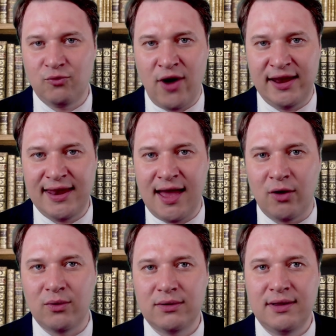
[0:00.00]
right
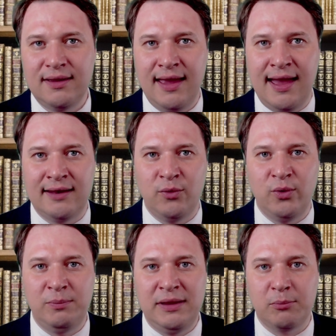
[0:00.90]
now, and it
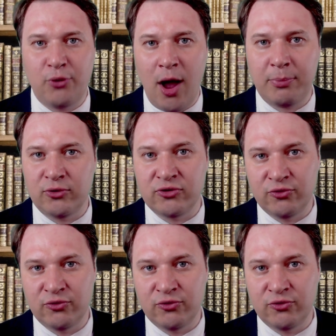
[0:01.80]
would be improper to